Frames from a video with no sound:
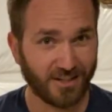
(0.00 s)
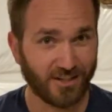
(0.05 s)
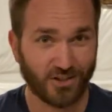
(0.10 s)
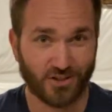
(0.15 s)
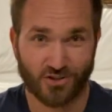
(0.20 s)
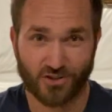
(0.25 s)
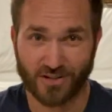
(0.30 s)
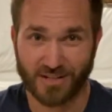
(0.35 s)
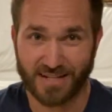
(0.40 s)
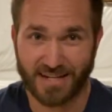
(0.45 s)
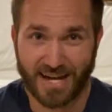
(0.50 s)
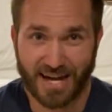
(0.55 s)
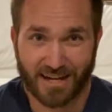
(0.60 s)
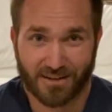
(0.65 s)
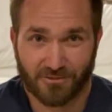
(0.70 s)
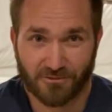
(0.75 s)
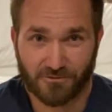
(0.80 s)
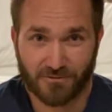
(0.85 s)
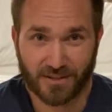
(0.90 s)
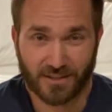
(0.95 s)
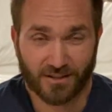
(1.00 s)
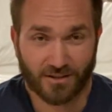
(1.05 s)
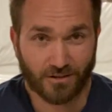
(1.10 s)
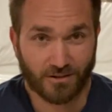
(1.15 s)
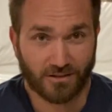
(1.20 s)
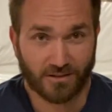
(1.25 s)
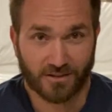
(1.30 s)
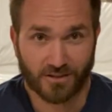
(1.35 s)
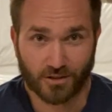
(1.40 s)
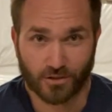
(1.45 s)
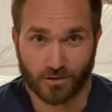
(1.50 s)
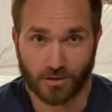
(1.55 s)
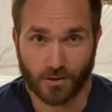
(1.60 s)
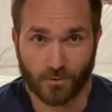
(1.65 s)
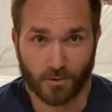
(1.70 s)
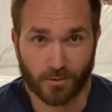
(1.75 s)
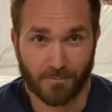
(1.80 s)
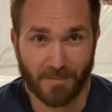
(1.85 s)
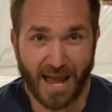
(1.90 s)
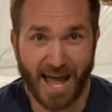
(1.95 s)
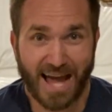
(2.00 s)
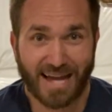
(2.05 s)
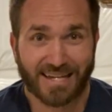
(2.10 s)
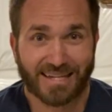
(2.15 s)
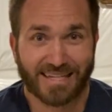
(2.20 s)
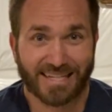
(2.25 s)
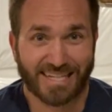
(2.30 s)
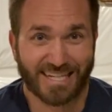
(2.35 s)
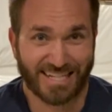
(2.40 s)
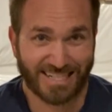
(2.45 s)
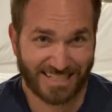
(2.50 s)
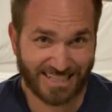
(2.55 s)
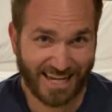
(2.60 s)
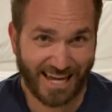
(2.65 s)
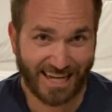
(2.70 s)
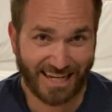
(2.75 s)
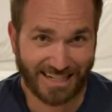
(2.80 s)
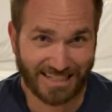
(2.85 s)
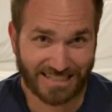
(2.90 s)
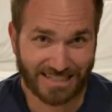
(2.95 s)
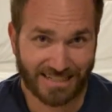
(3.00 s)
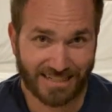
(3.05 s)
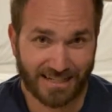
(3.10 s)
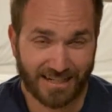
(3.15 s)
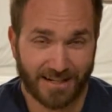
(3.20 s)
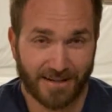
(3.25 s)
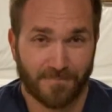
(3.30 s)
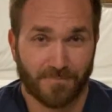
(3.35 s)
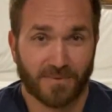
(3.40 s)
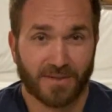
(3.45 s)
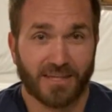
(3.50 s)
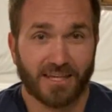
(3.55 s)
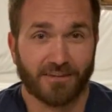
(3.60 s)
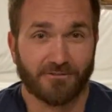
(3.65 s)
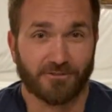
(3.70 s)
You should not feel your lower back get tight. If